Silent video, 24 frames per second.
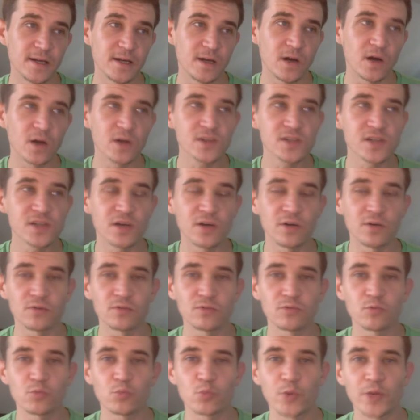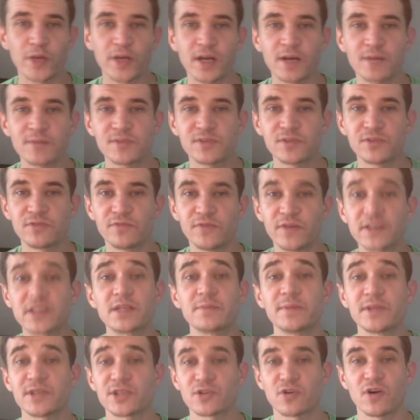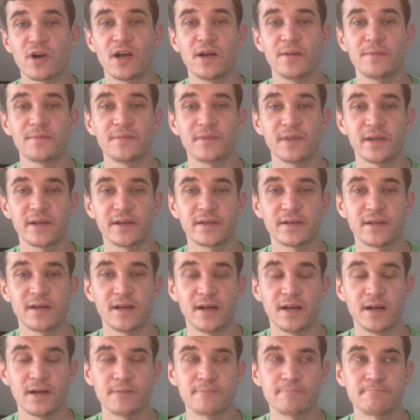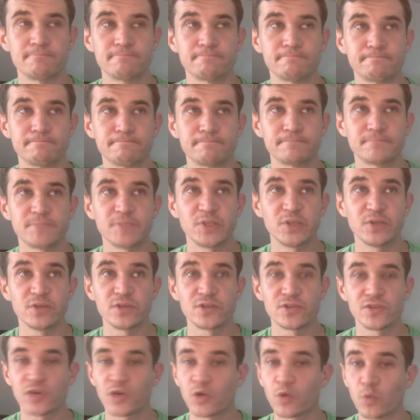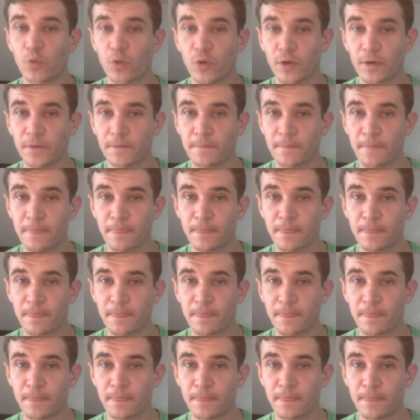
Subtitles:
Also, when it comes to victimless crimes like the drug war,